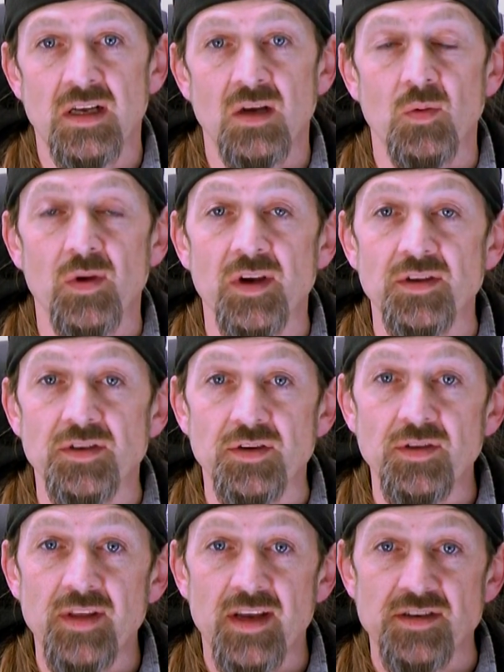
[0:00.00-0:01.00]
We're going to do
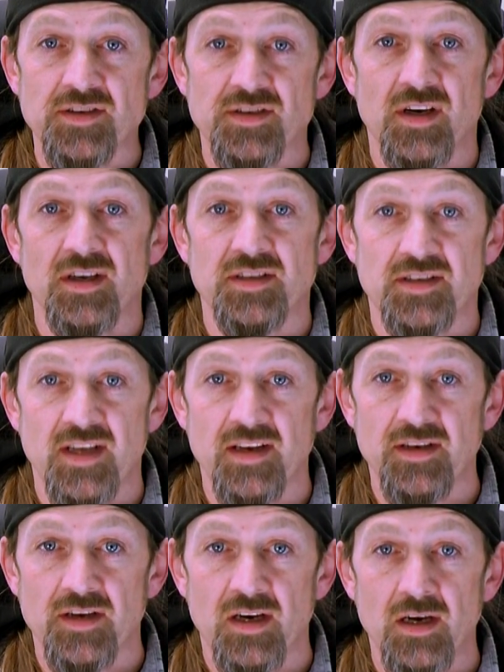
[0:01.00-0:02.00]
the exercise 10
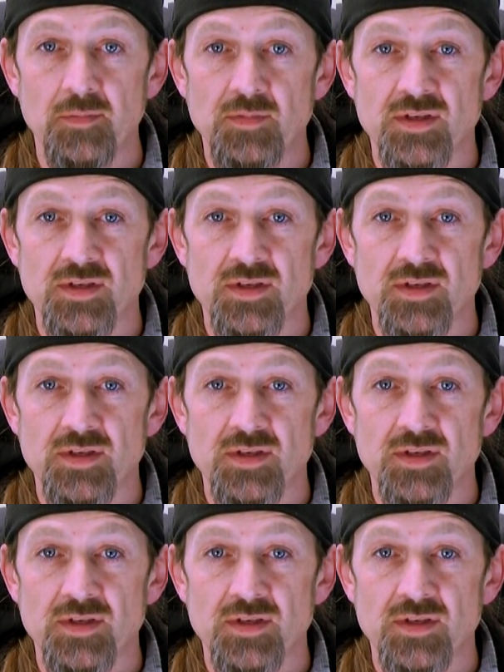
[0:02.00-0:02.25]
times,